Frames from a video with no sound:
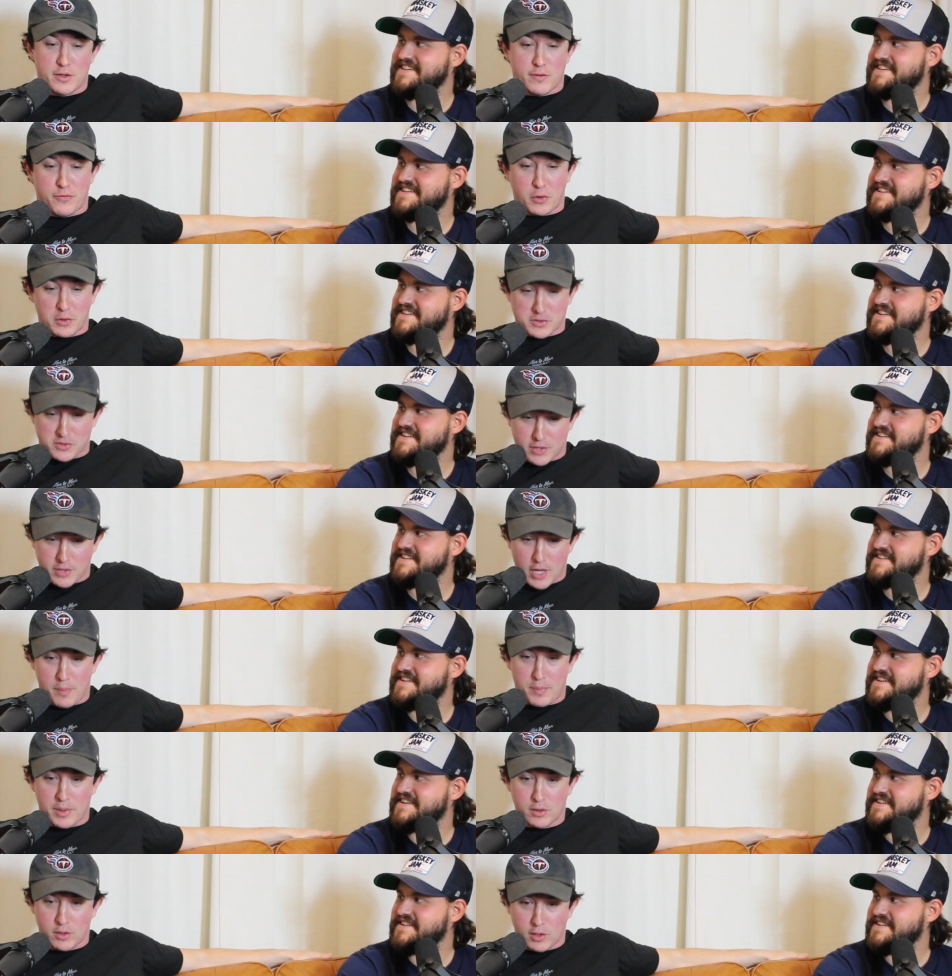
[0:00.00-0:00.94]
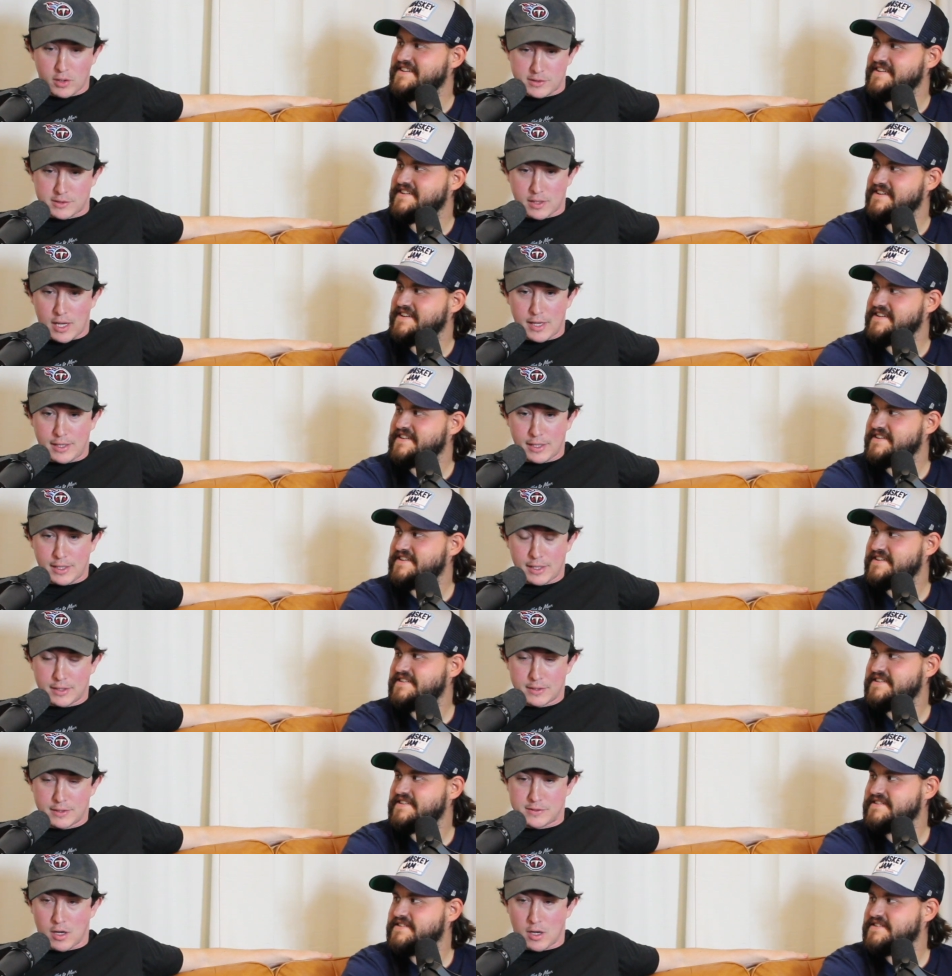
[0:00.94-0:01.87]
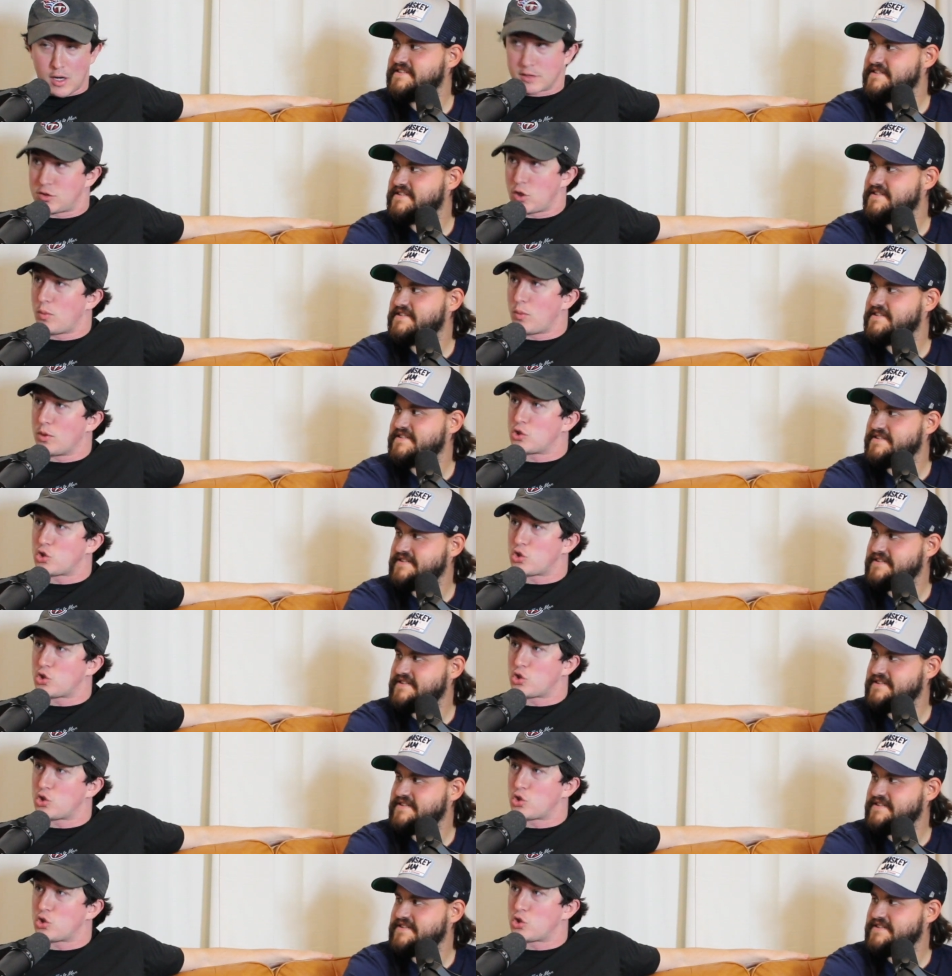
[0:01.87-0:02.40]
Speaker 1: your first stop, it looks like, is October